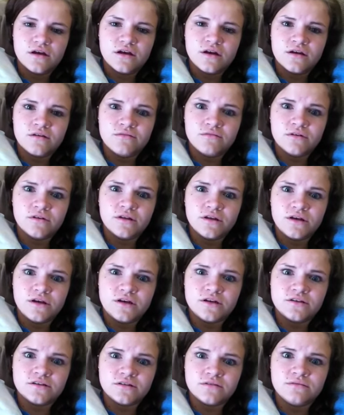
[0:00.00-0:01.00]
I really
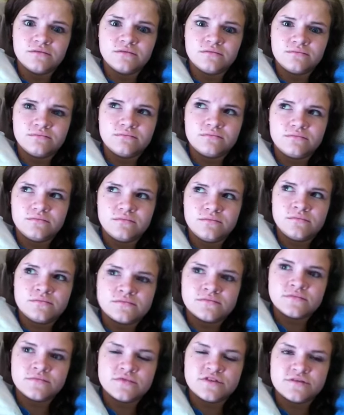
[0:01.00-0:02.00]
need to
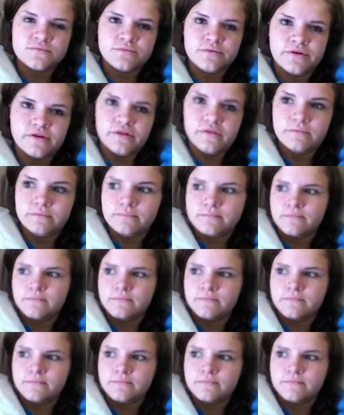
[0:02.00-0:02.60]
spit.